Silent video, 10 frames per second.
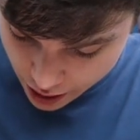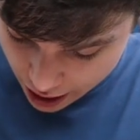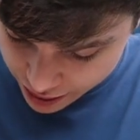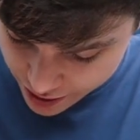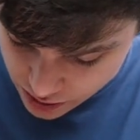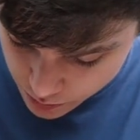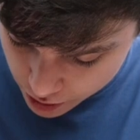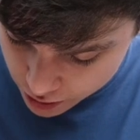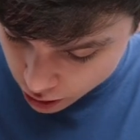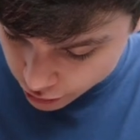And this
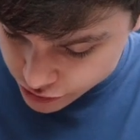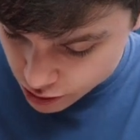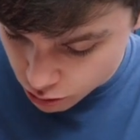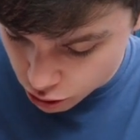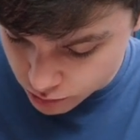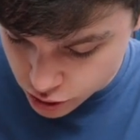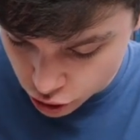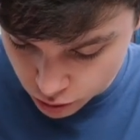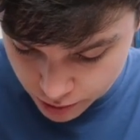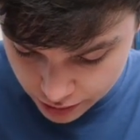one also comes
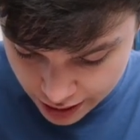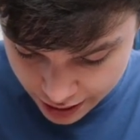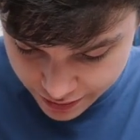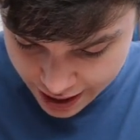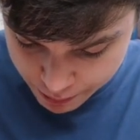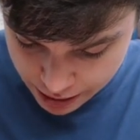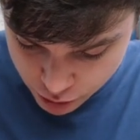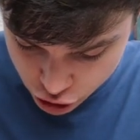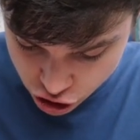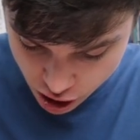up like that. But
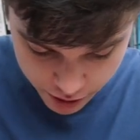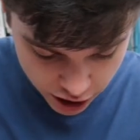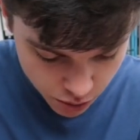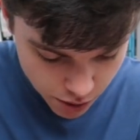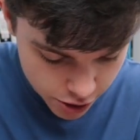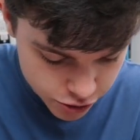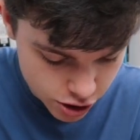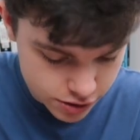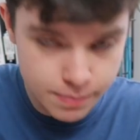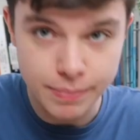I'm just showing you a
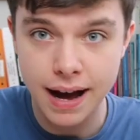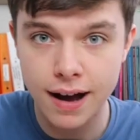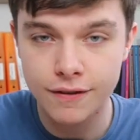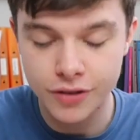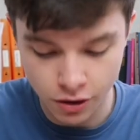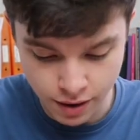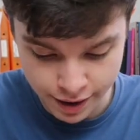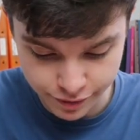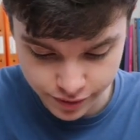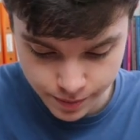certain part of the
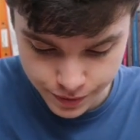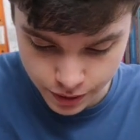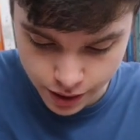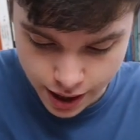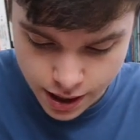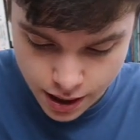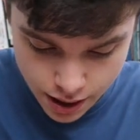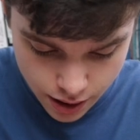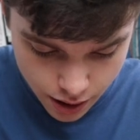graph, okay?